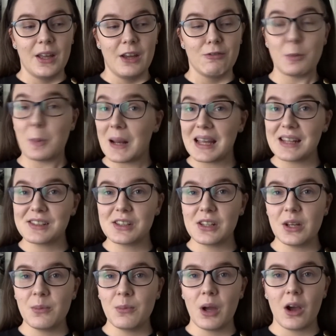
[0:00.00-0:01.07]
replace
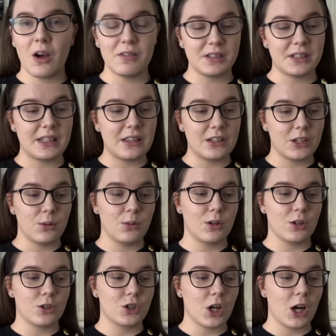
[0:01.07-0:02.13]
them? Obviously they do a
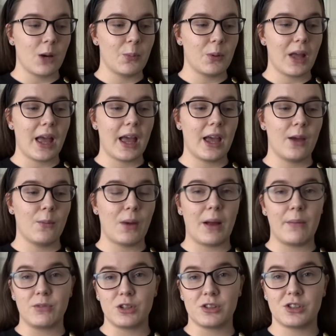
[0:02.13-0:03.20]
good job.
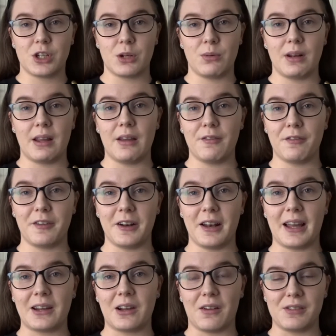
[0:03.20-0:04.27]
I'm just doing it for
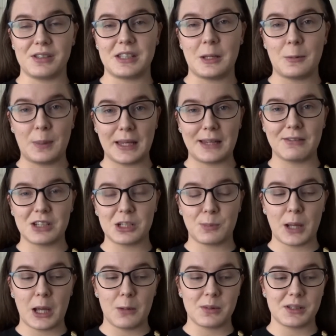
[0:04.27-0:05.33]
like obviously appearance
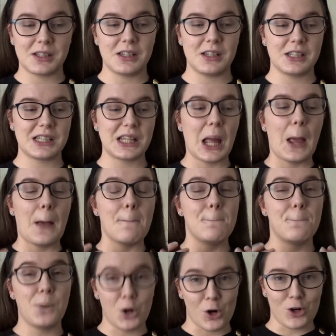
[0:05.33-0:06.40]
purposes.
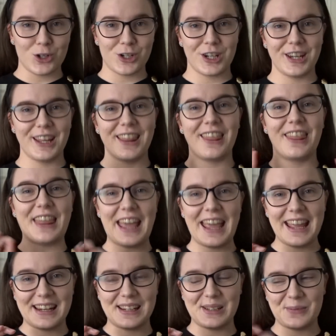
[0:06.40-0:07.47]
But
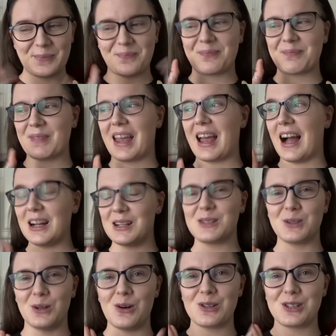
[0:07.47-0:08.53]
then I
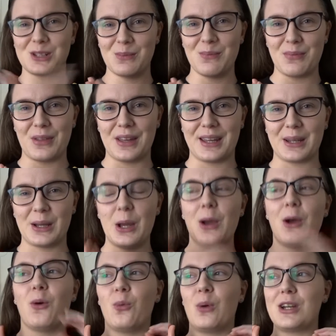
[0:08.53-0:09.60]
saw something
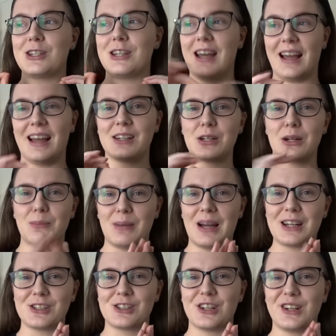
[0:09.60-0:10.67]
which had a
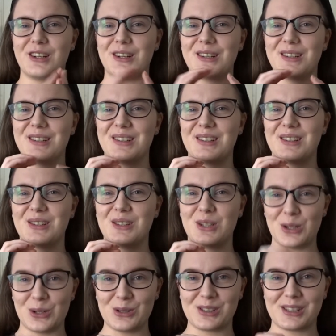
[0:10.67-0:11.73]
matching
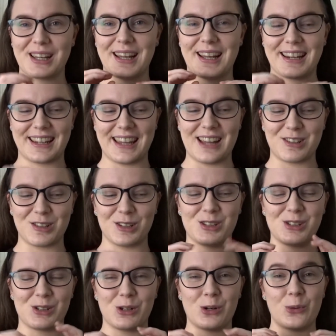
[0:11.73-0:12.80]
toaster and kettle
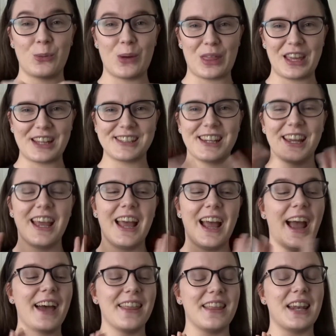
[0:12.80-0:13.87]
to go with it,
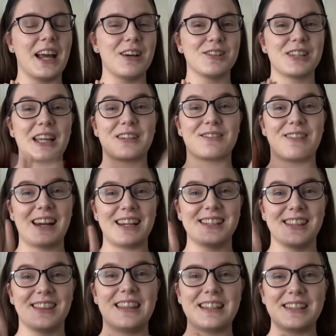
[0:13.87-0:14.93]
and then I was like,
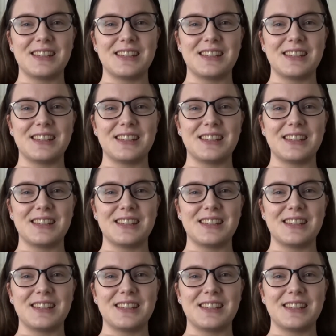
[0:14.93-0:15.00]
right, this